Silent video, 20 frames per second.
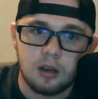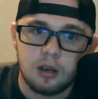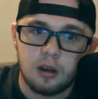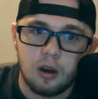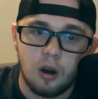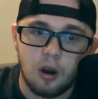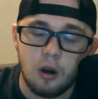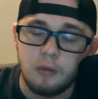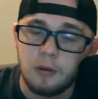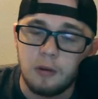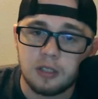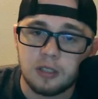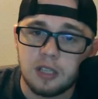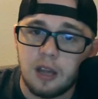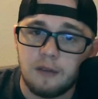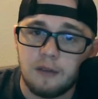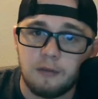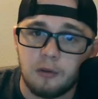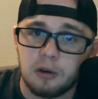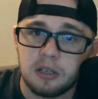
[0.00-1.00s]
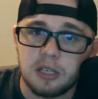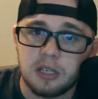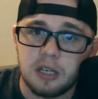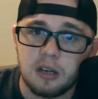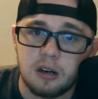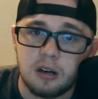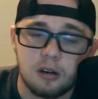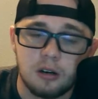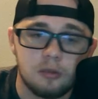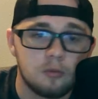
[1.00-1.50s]
almost at
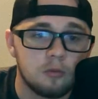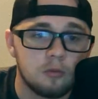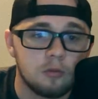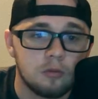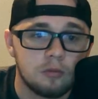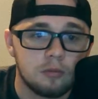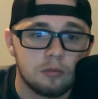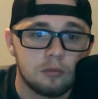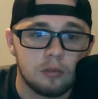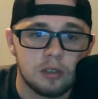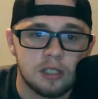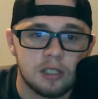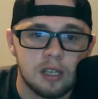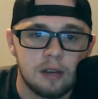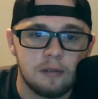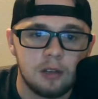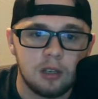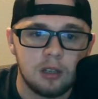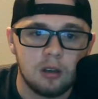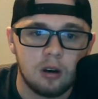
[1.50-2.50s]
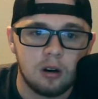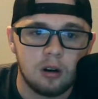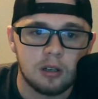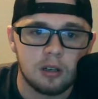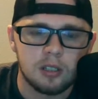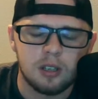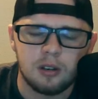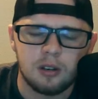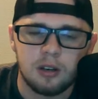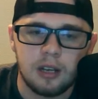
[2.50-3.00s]
1,400 receiving
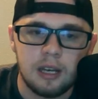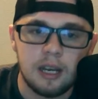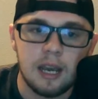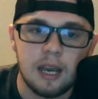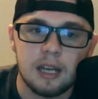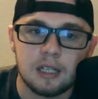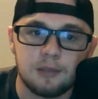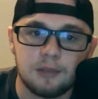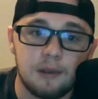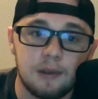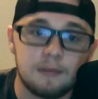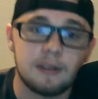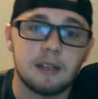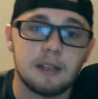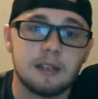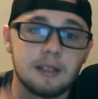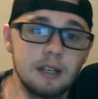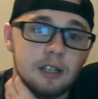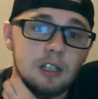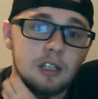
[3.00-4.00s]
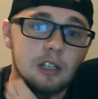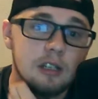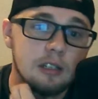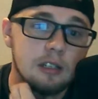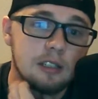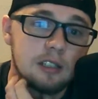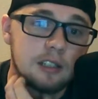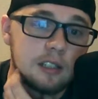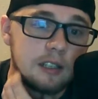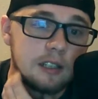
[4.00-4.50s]
yards, and he has 15
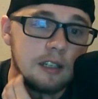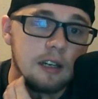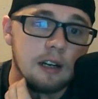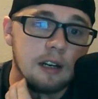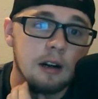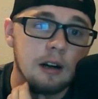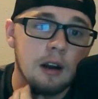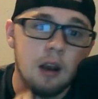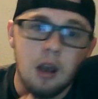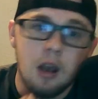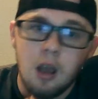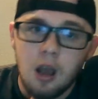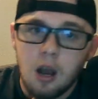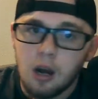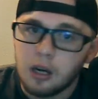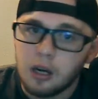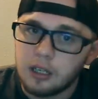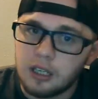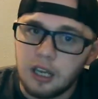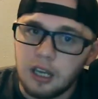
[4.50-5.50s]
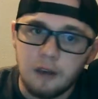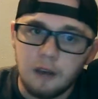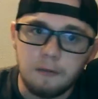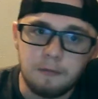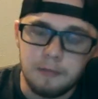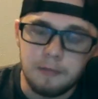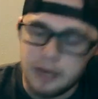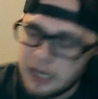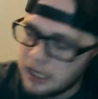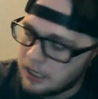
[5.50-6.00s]
touchdowns of the year.
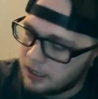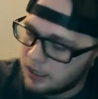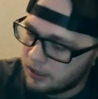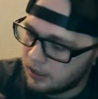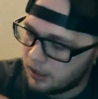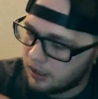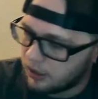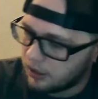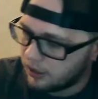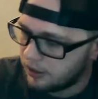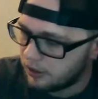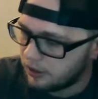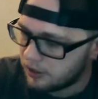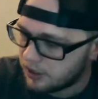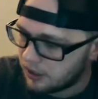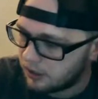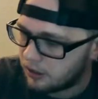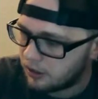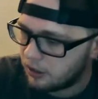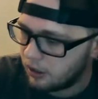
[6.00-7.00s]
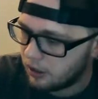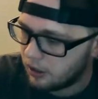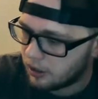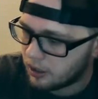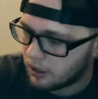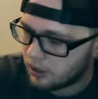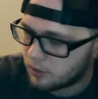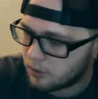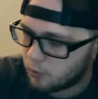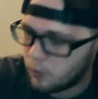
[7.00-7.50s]
Give me the Houston
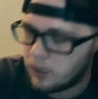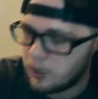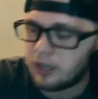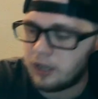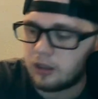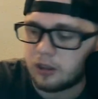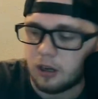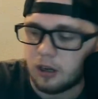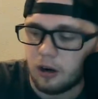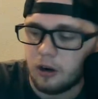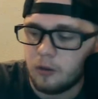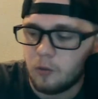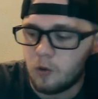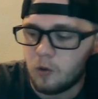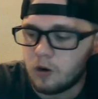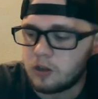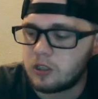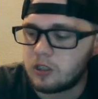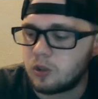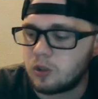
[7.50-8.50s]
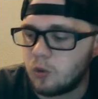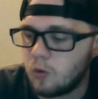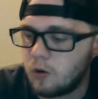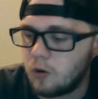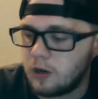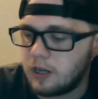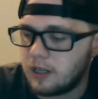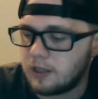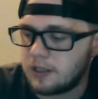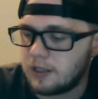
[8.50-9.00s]
Cougars winning
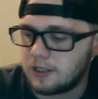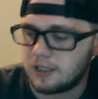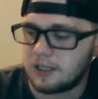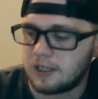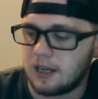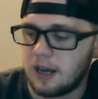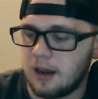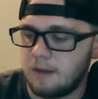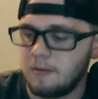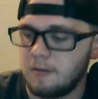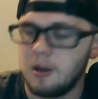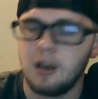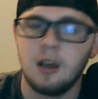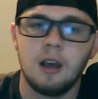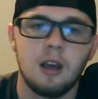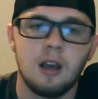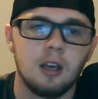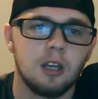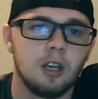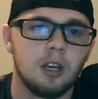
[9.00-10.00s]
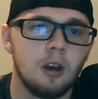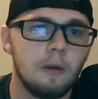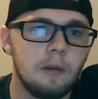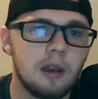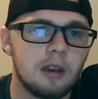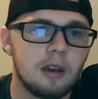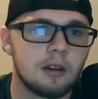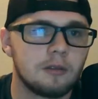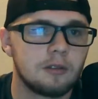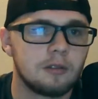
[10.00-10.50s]
31-20 in this game. It'll
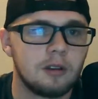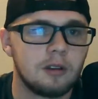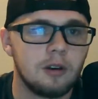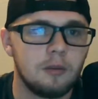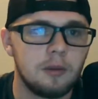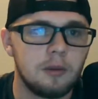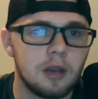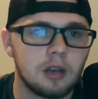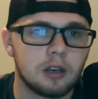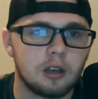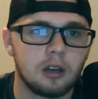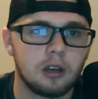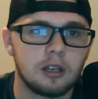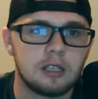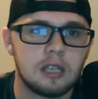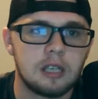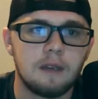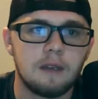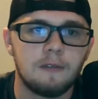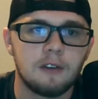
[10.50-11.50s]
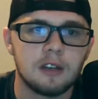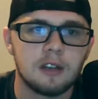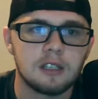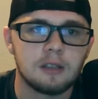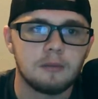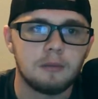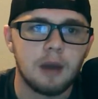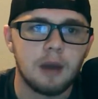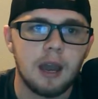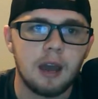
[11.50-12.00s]
be a good
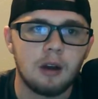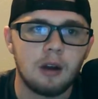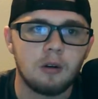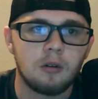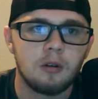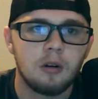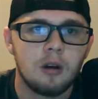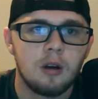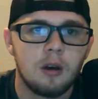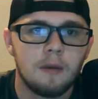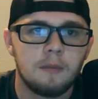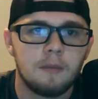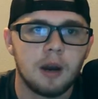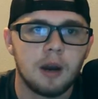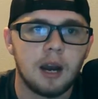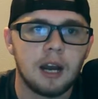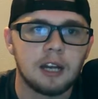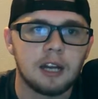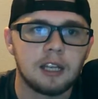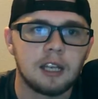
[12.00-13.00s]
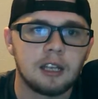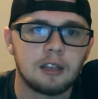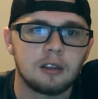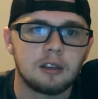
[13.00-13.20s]
defensive battle, but I think